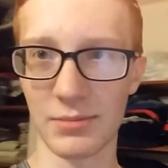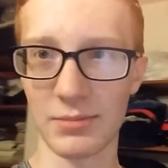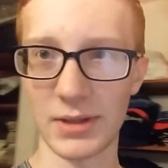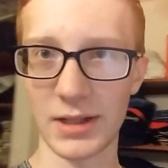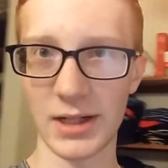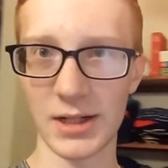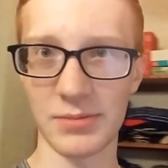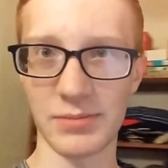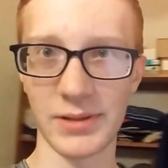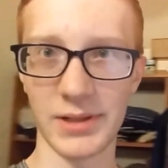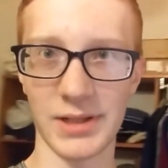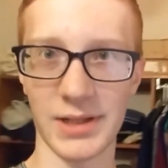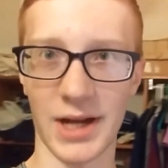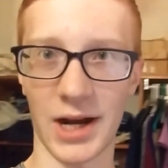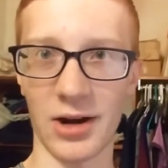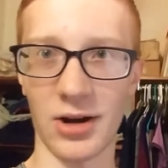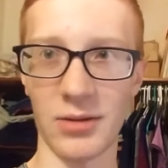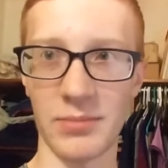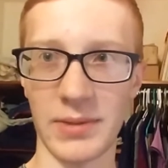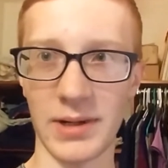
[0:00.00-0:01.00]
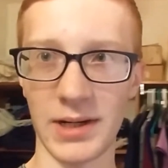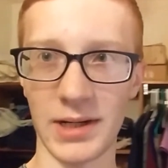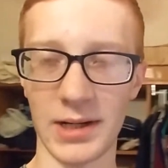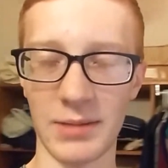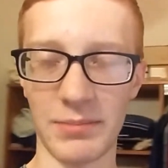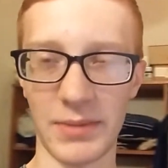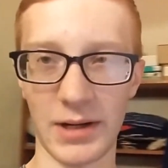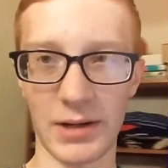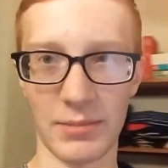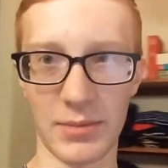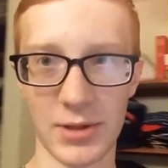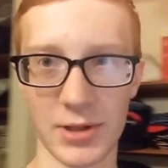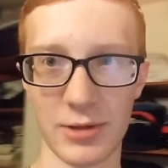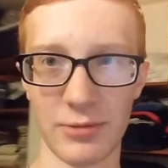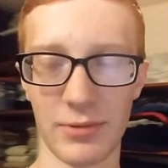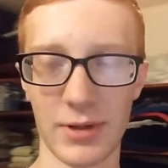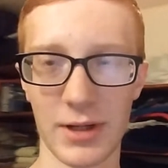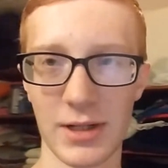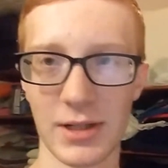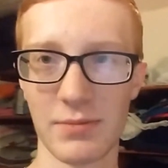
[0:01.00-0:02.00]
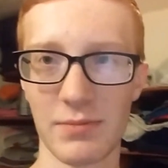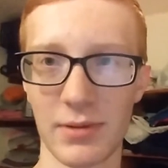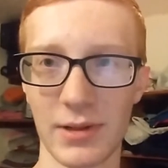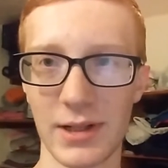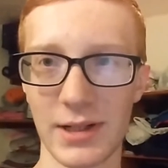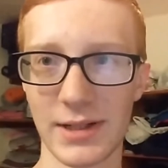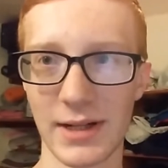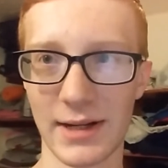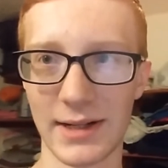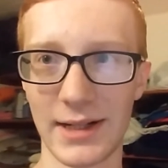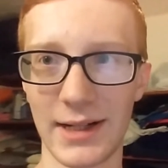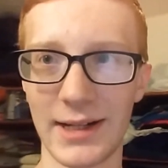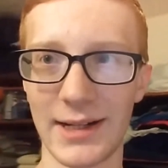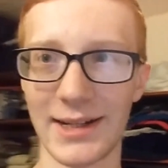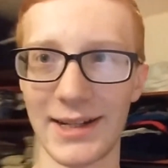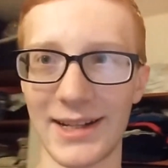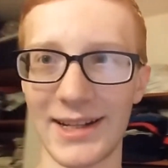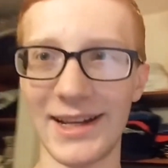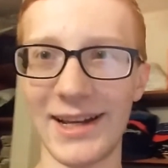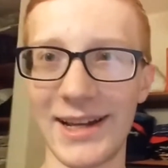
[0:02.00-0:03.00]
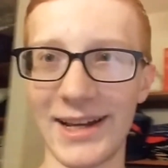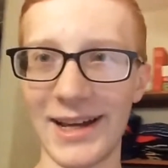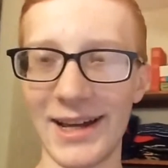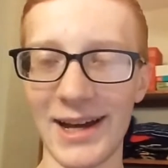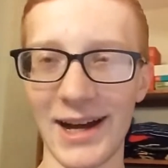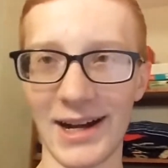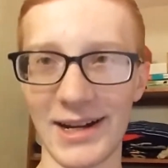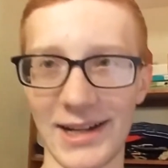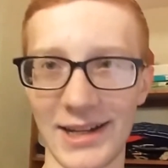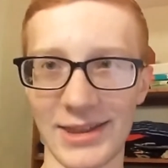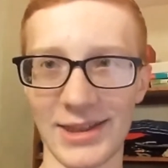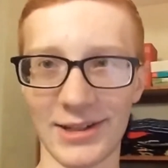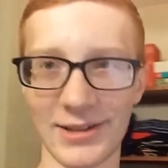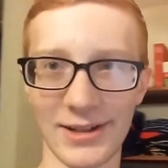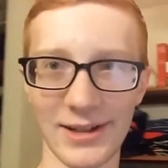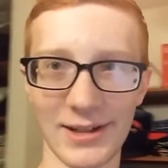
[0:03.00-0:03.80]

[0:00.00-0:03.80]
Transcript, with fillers: somebody just please carry me and get me a bunch of wins, please? I need it. I need the